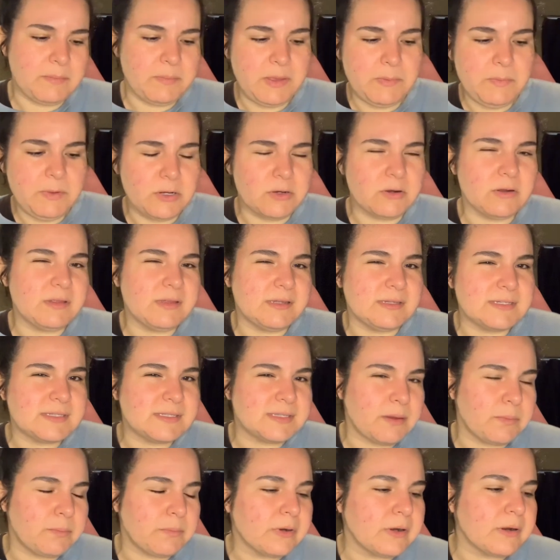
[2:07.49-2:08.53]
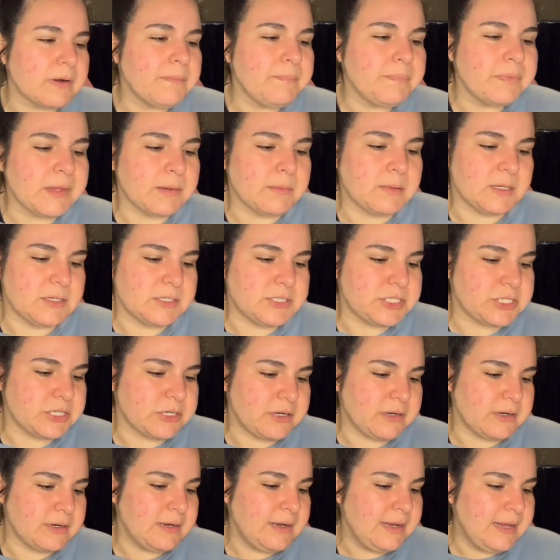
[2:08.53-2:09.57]
maybe early December, I'm not
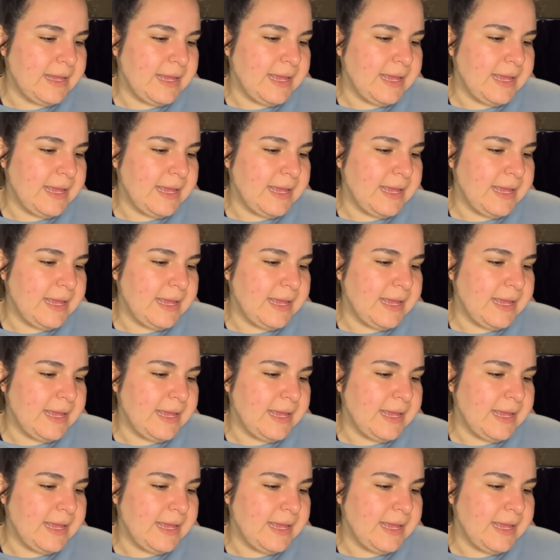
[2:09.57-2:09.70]
sure.